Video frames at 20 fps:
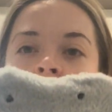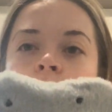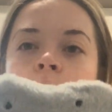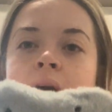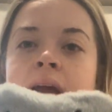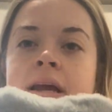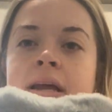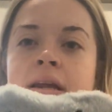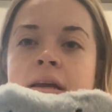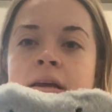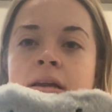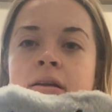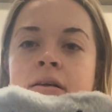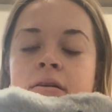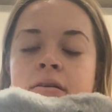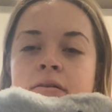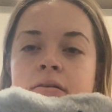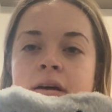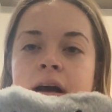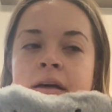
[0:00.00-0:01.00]
weighted.
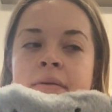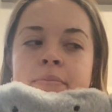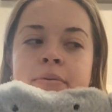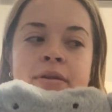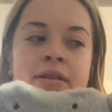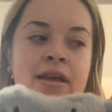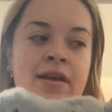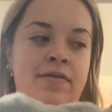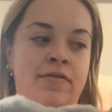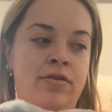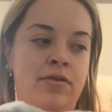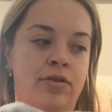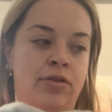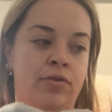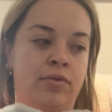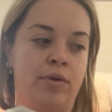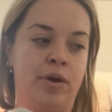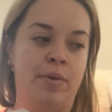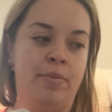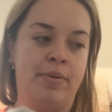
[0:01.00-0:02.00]
I believe they're
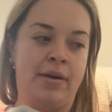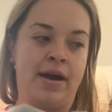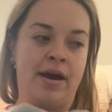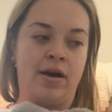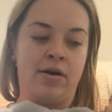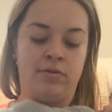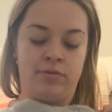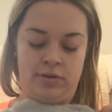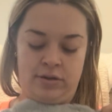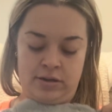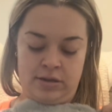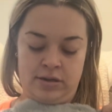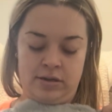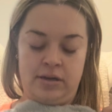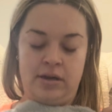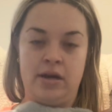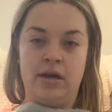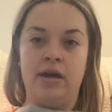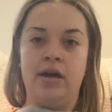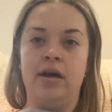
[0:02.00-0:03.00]
3 pounds.
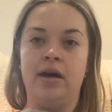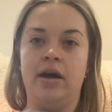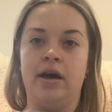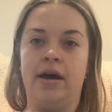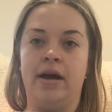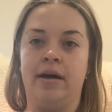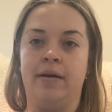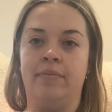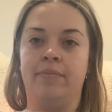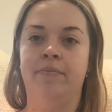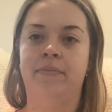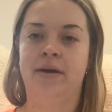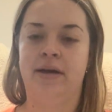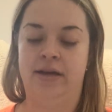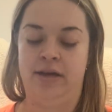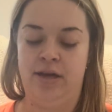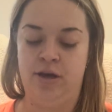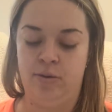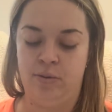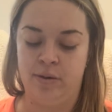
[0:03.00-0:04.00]
But
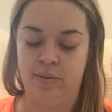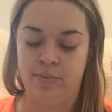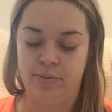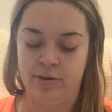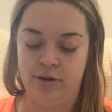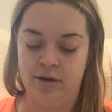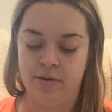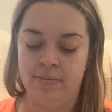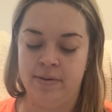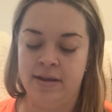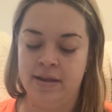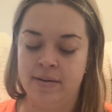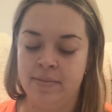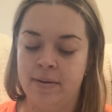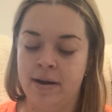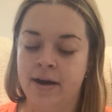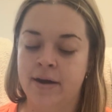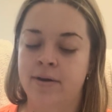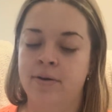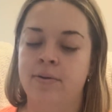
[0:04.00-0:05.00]
you can put him in the
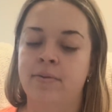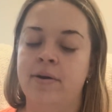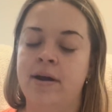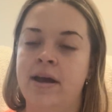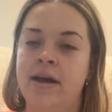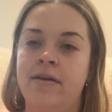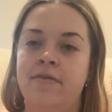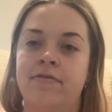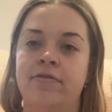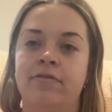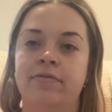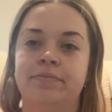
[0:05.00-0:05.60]
microwave